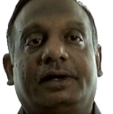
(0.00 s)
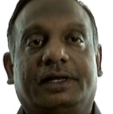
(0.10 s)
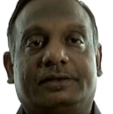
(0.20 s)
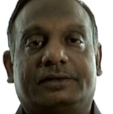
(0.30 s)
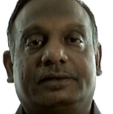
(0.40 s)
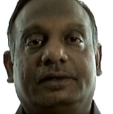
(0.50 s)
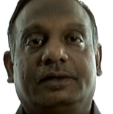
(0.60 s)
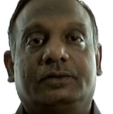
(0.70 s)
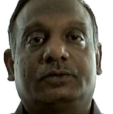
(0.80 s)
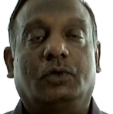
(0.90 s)
test.
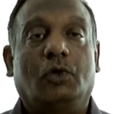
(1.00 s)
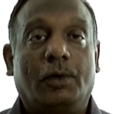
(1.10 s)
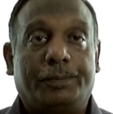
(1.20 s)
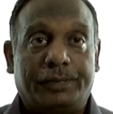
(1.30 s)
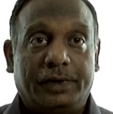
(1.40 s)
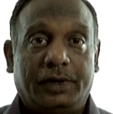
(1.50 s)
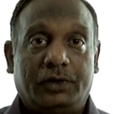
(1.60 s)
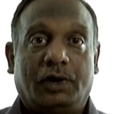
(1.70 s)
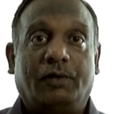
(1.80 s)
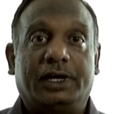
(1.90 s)
So, hope
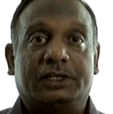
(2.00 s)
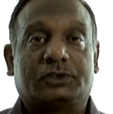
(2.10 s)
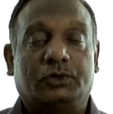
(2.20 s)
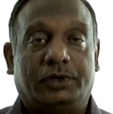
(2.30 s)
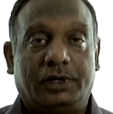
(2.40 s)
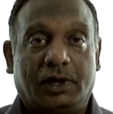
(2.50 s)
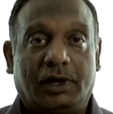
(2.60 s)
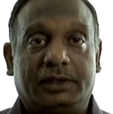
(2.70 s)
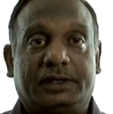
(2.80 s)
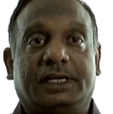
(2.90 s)
you have understood
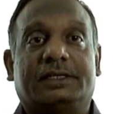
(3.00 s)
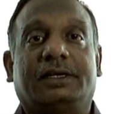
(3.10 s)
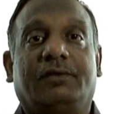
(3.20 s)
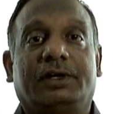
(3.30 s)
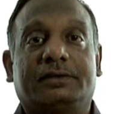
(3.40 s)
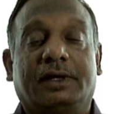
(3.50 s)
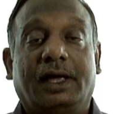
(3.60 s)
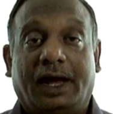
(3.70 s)
all the test levels,